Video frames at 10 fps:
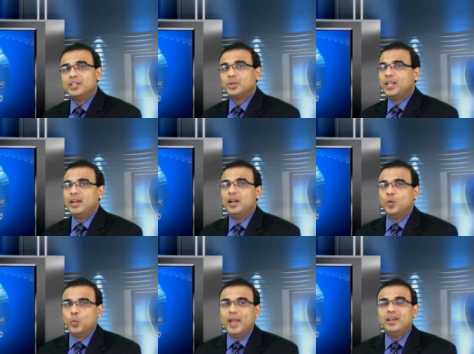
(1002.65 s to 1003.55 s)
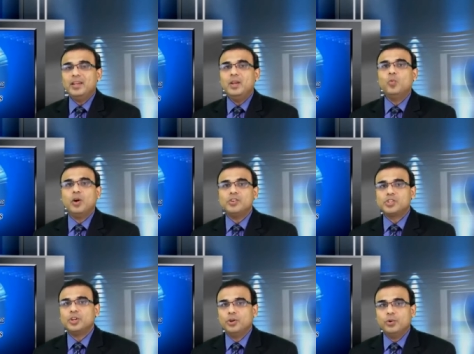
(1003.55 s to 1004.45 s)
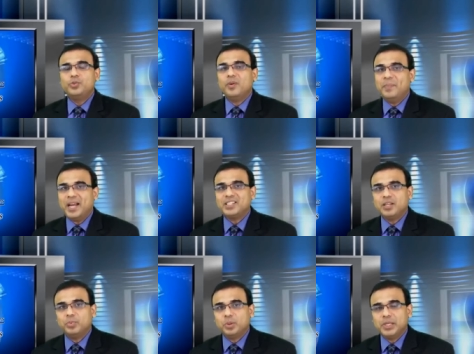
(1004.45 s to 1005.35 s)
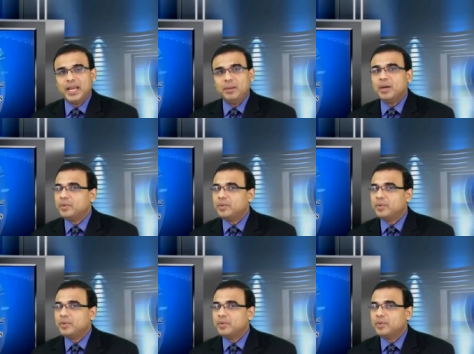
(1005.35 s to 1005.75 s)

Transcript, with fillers: So that when he wants to go to a basketball game,